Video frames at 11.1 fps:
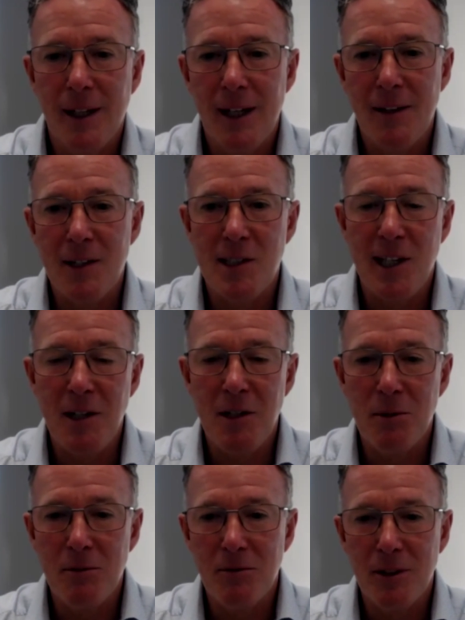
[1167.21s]
The
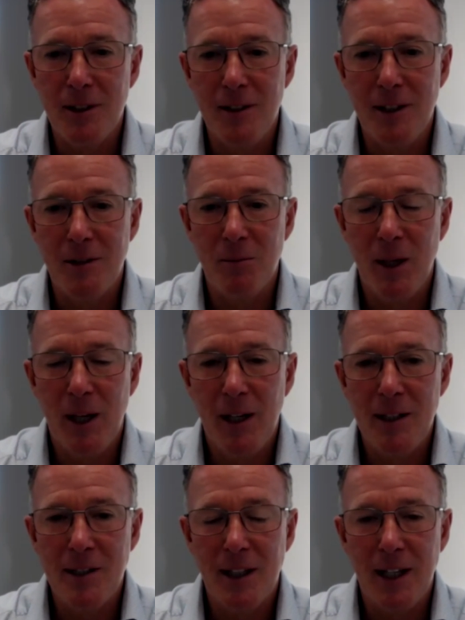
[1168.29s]
sentiment for lithium
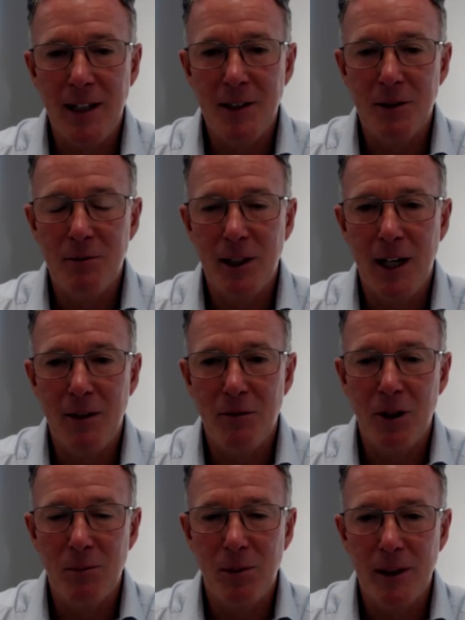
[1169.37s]
is starting to recover,
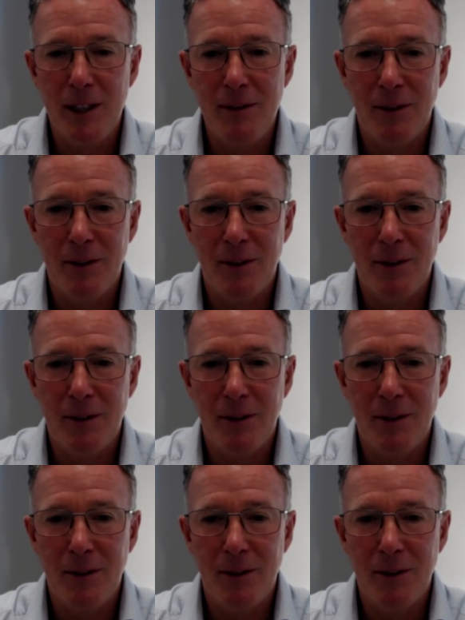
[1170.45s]
I believe.